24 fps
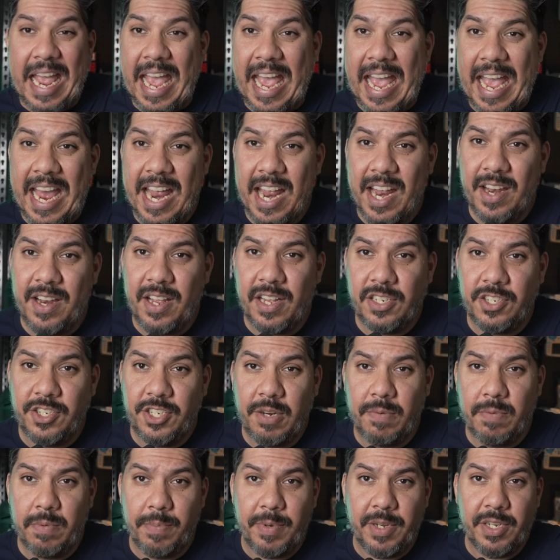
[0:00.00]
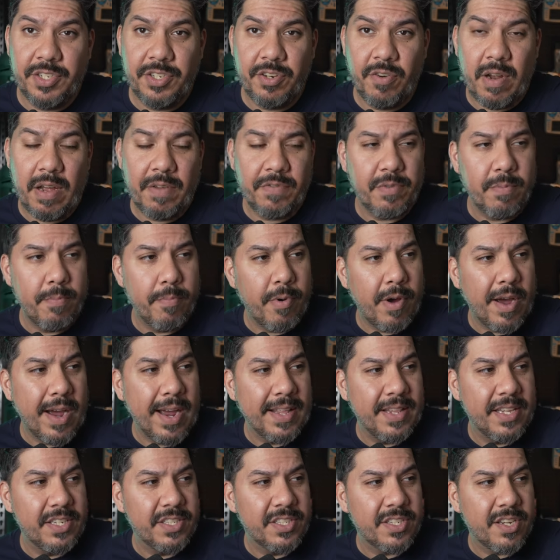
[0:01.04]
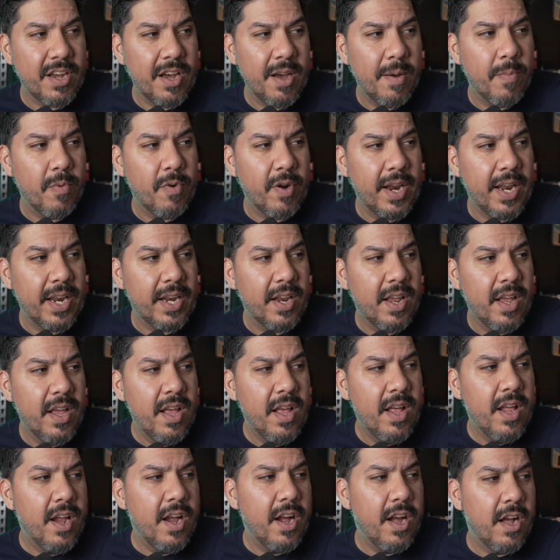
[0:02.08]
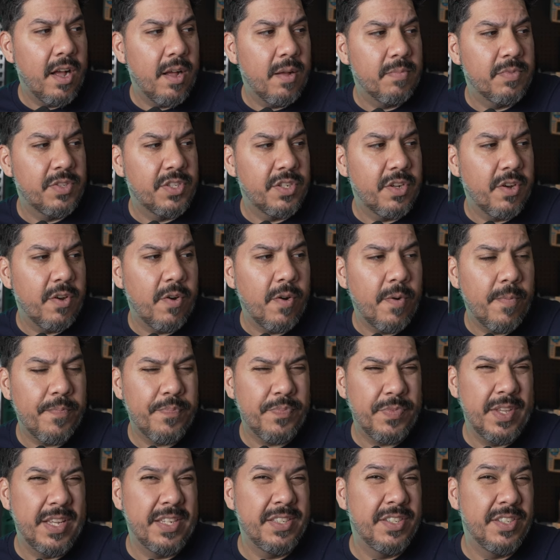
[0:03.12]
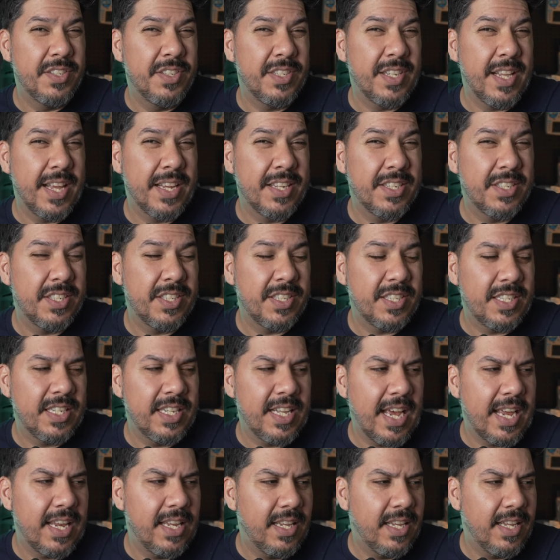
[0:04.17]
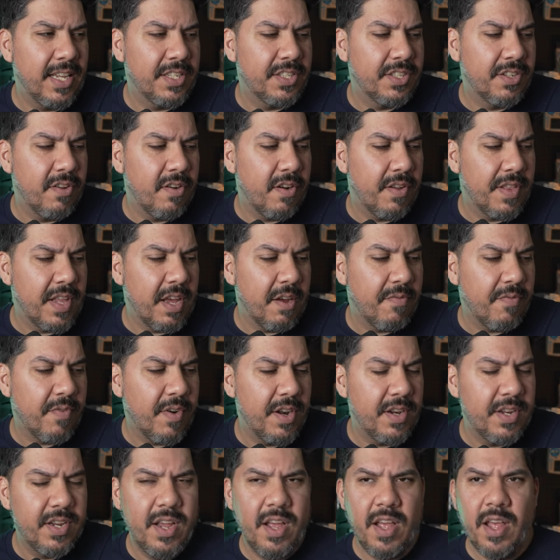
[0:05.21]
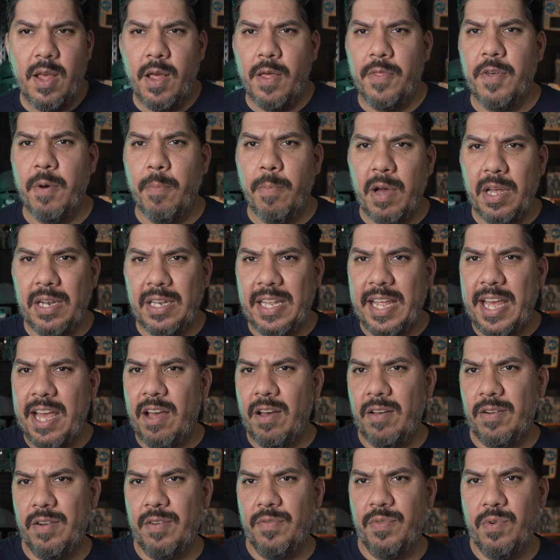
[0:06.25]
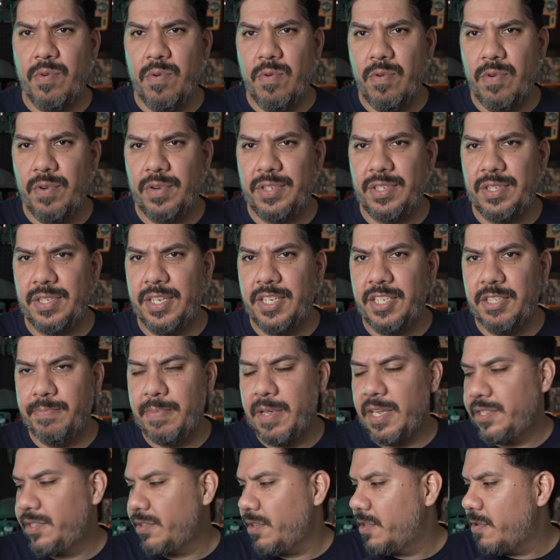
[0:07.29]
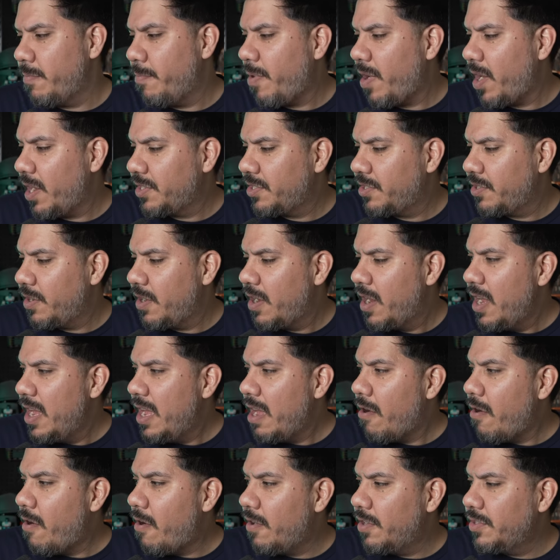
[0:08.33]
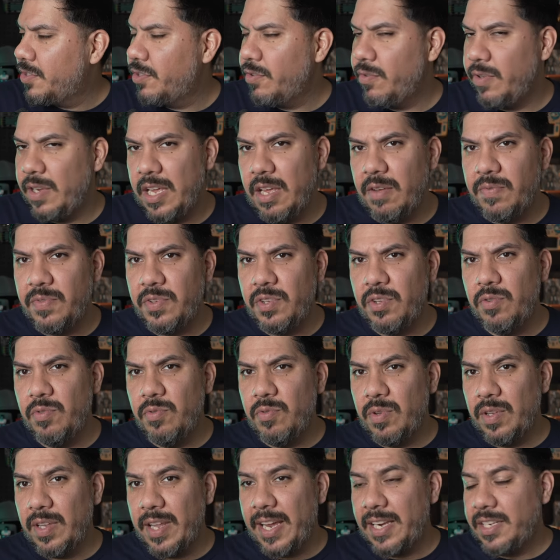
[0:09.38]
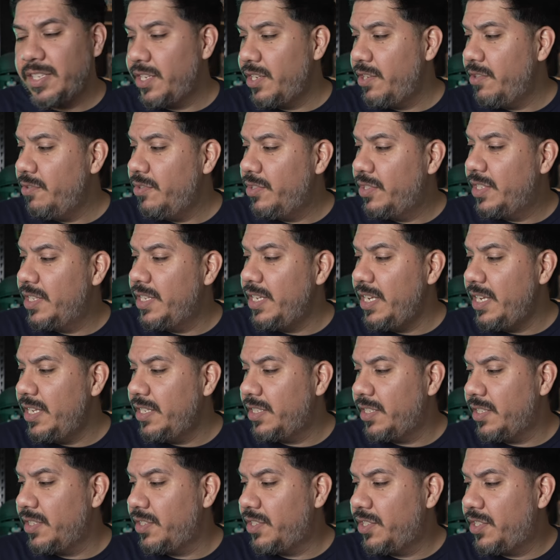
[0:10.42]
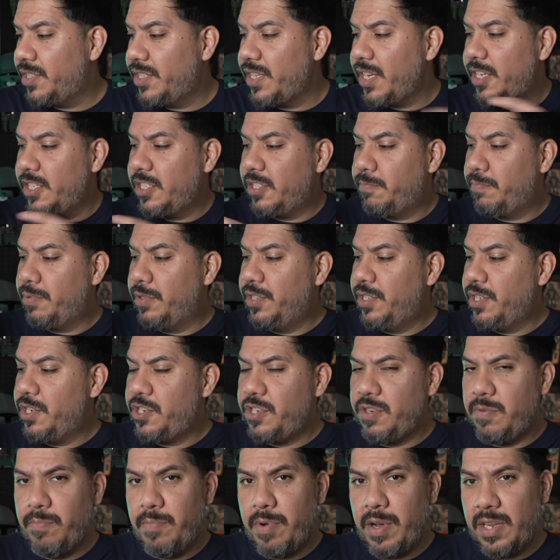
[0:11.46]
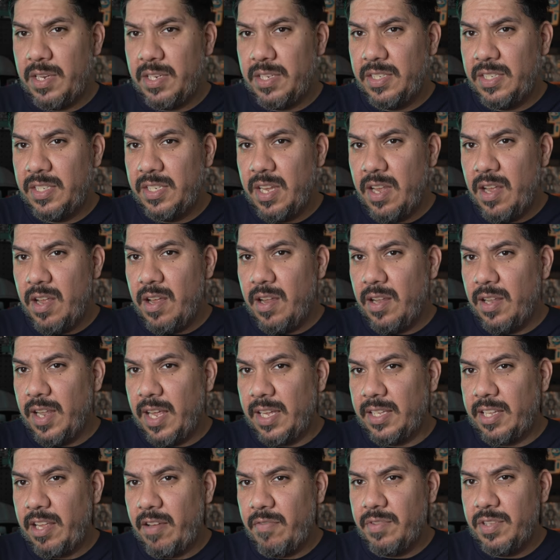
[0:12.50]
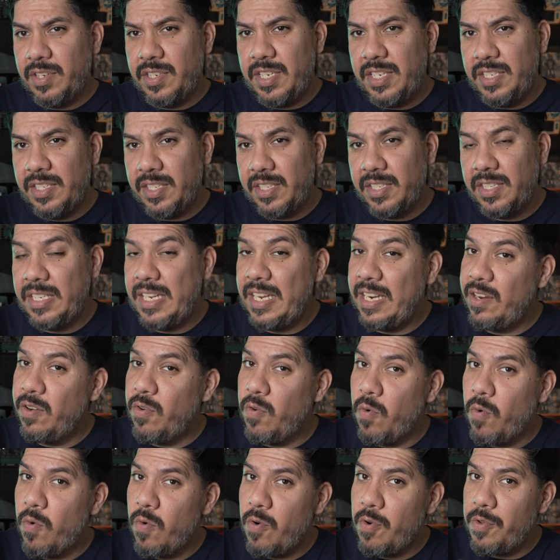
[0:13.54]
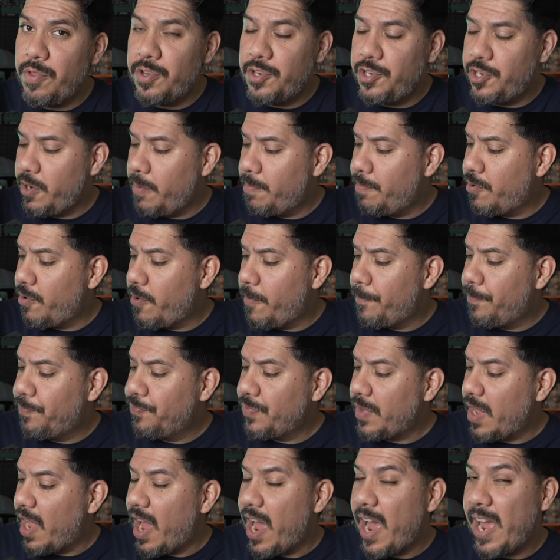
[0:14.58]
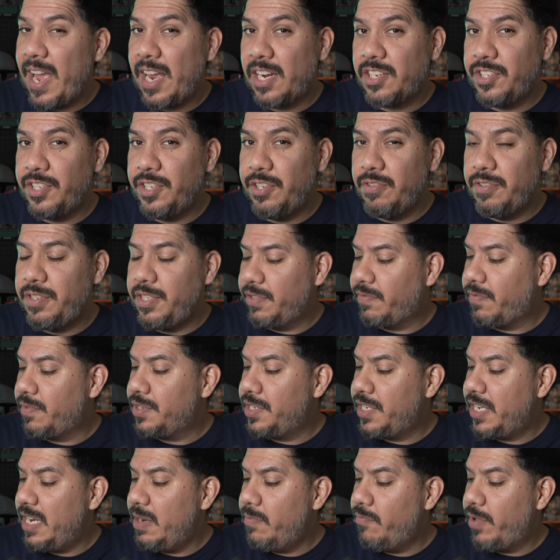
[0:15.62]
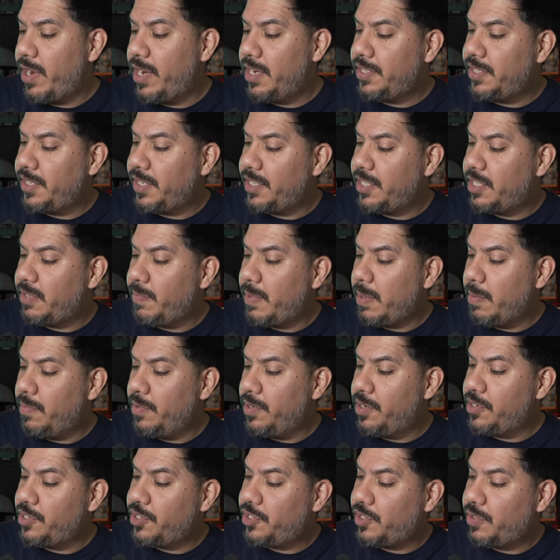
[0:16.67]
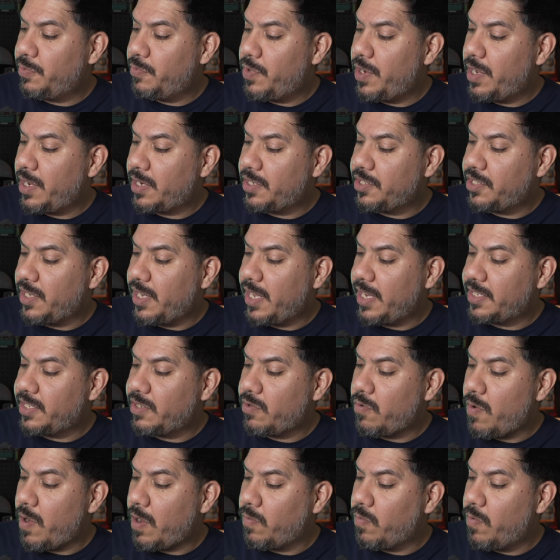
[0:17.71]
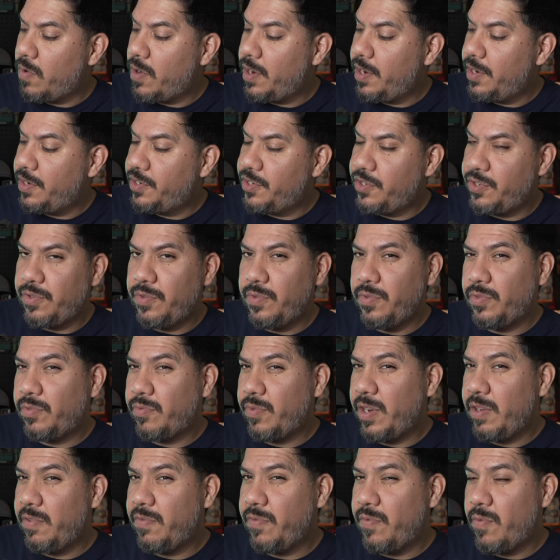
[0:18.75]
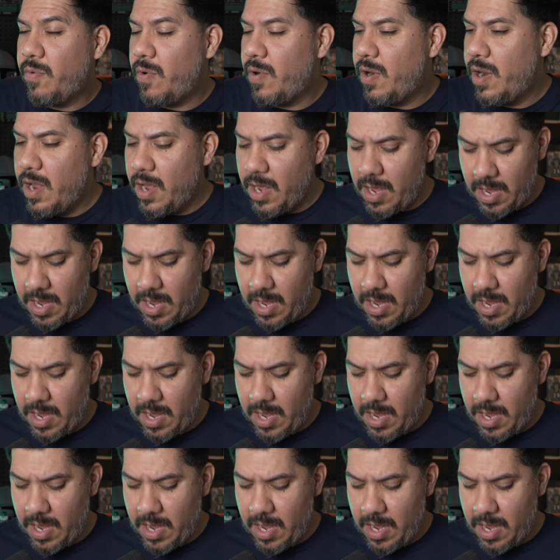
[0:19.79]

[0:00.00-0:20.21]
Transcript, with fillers: And it's cheaper because you don't have to buy these to upgrade. Um, so this is like slightly less good on that front. The button layout, of course, is best on the Boxer. Also, if you like to use these six position buttons like they have on the T sixteen or the Jumper, I actually use these for team racing to be able to select quad one, two, three, four.